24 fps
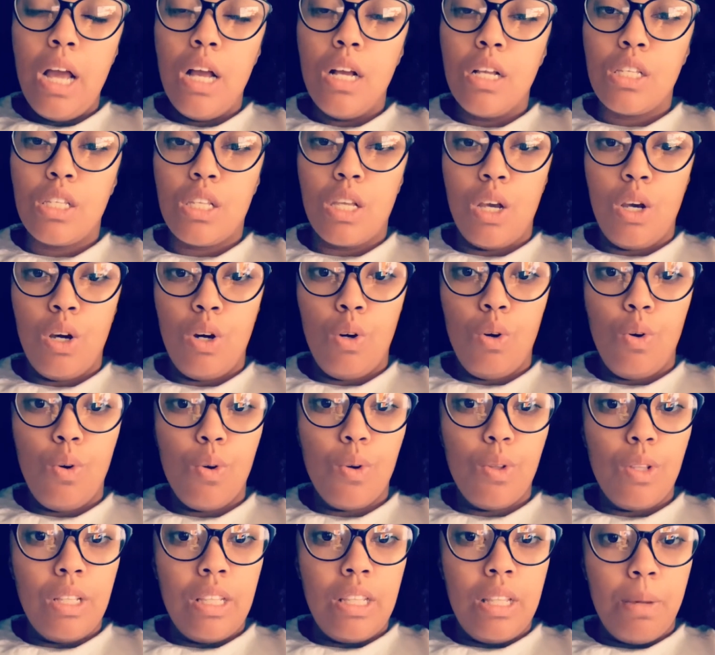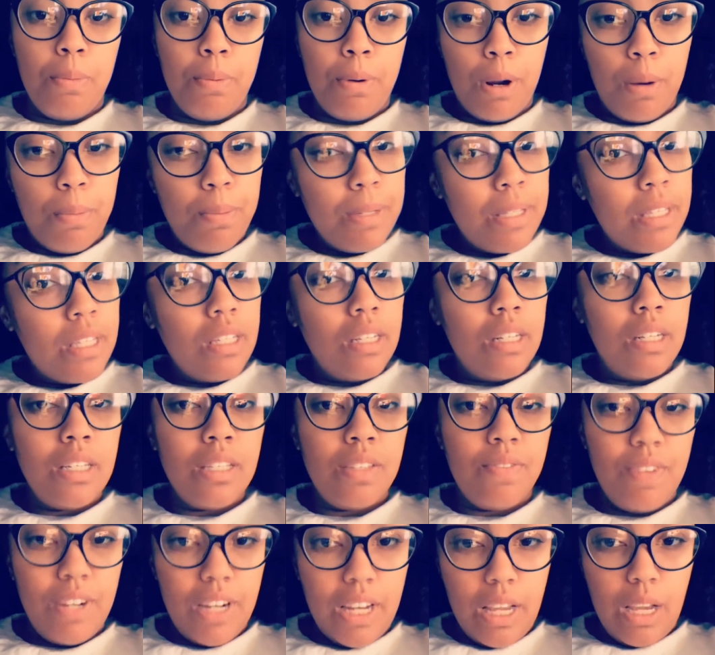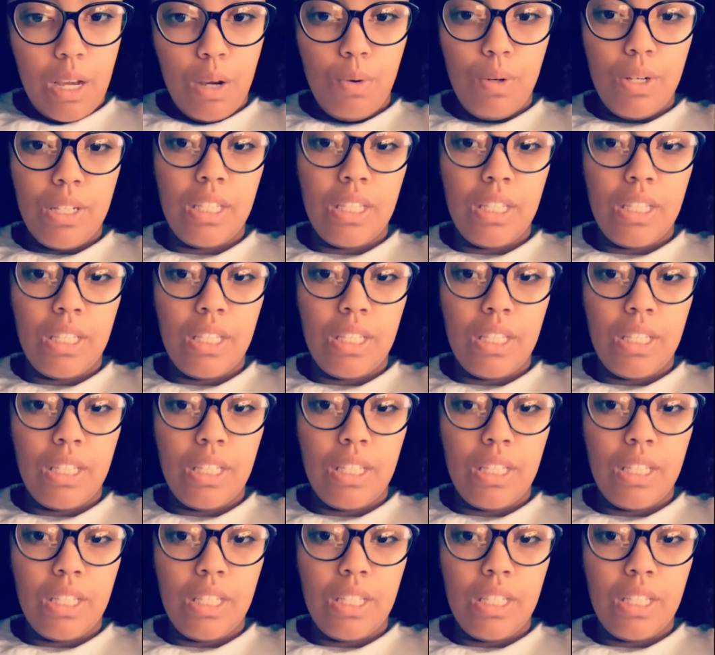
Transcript: So the purpose of this video